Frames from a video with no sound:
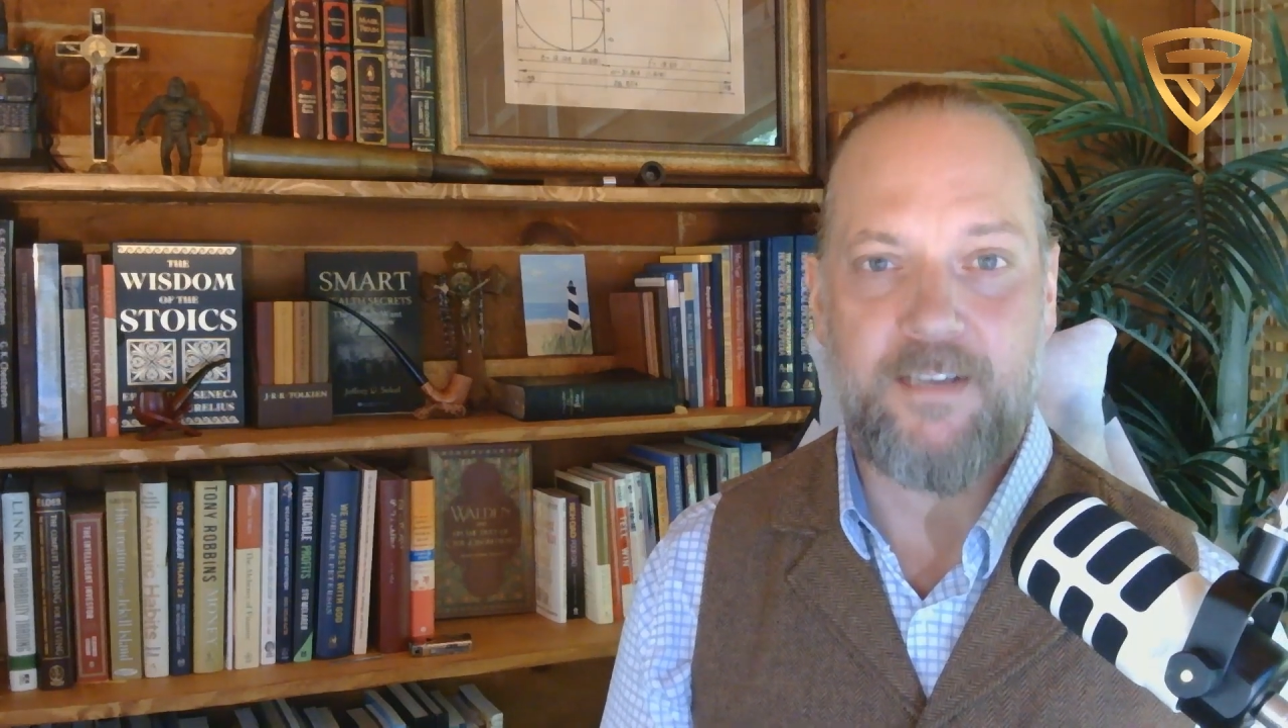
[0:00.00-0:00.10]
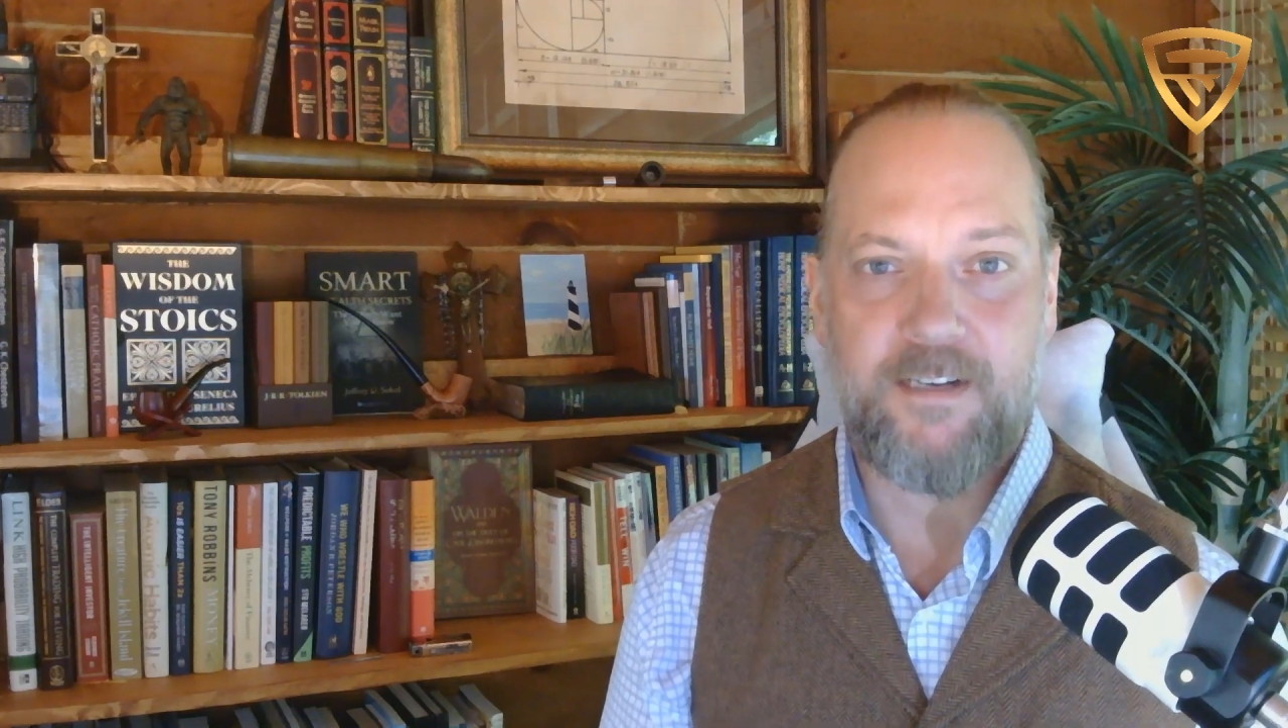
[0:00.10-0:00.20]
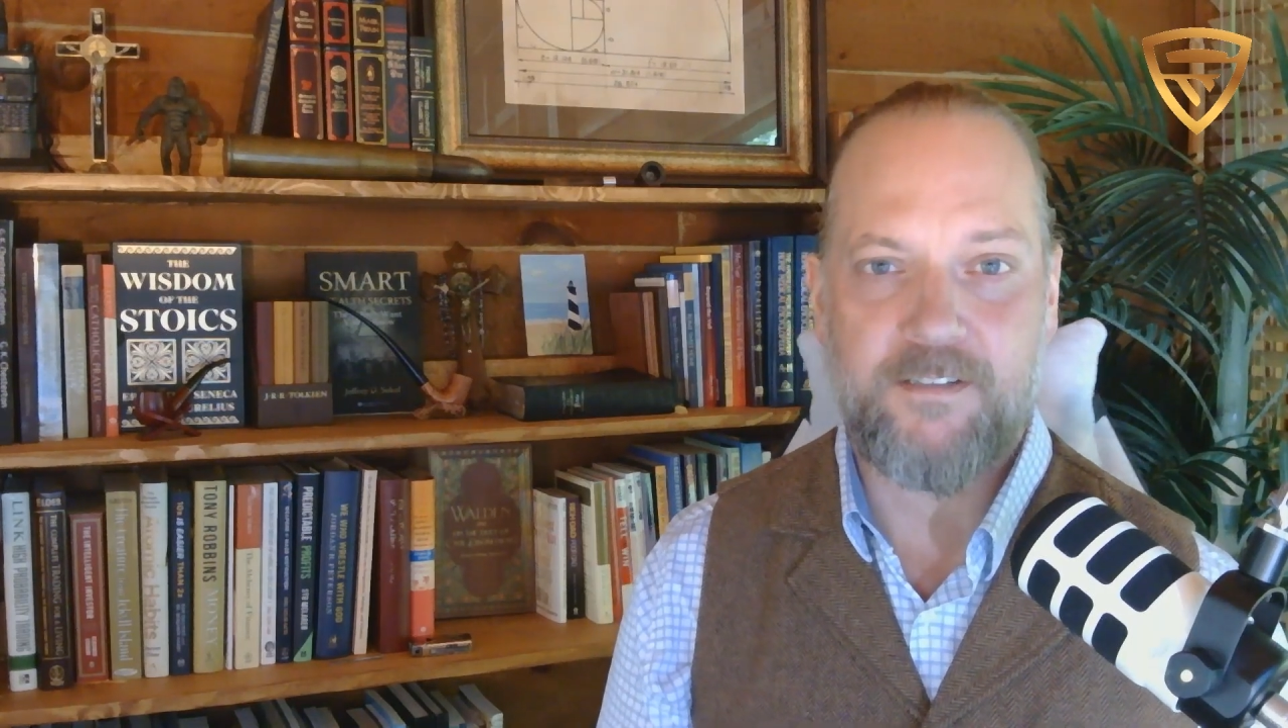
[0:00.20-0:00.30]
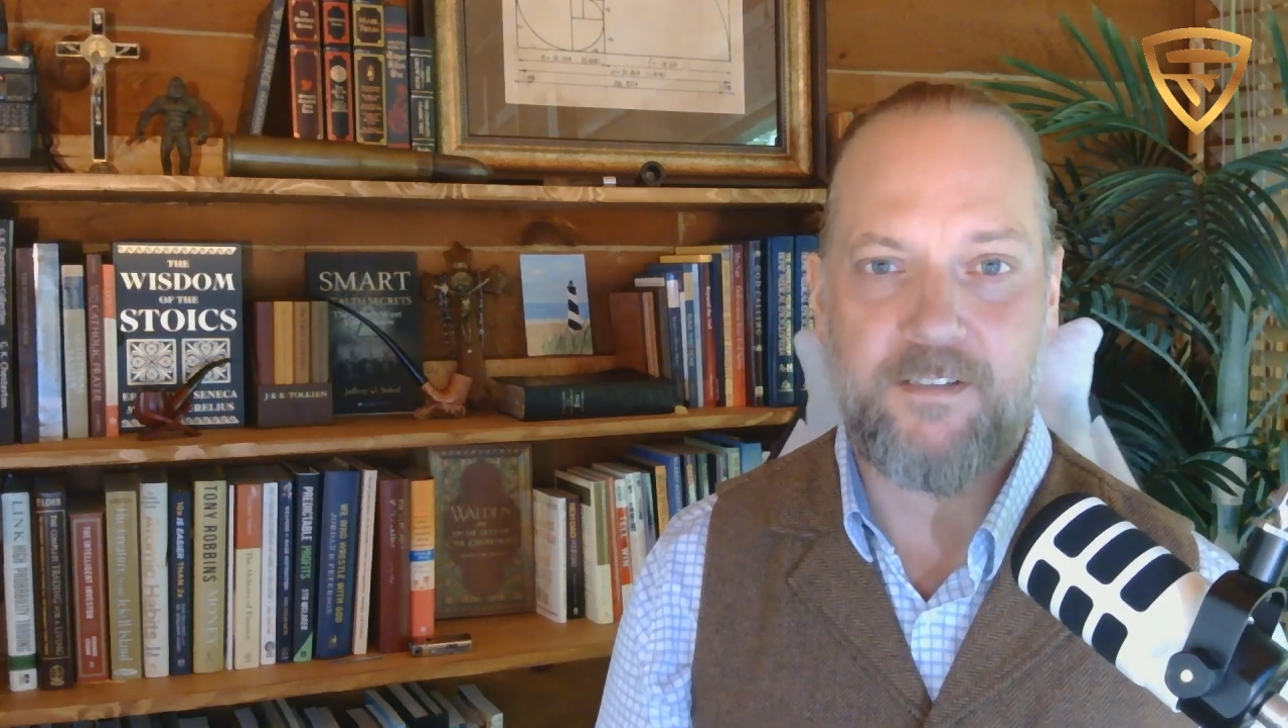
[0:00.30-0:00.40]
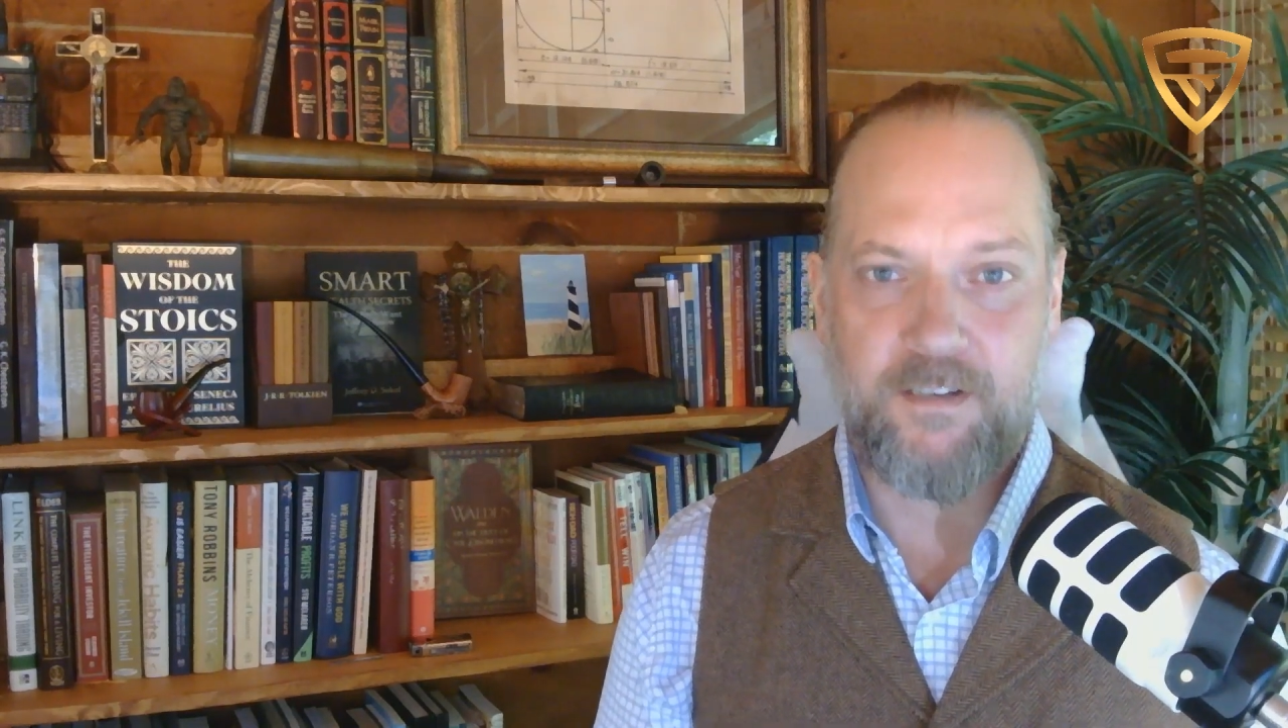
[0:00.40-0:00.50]

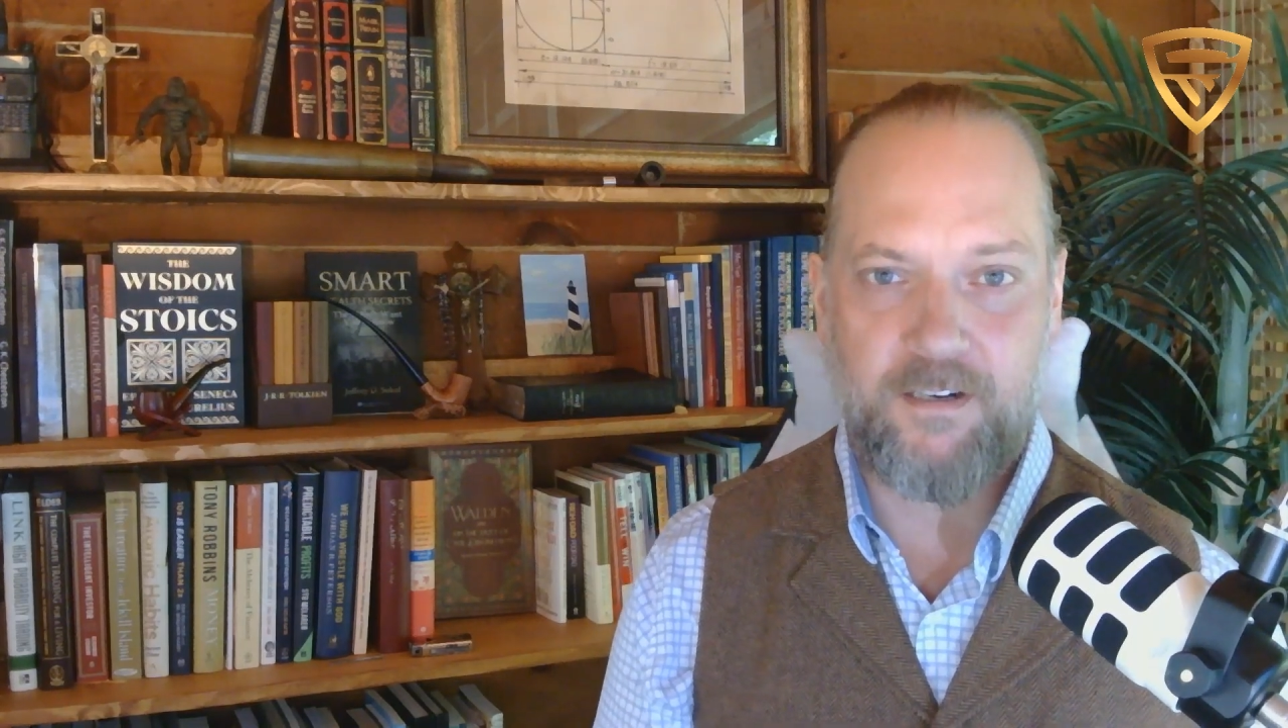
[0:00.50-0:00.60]
years to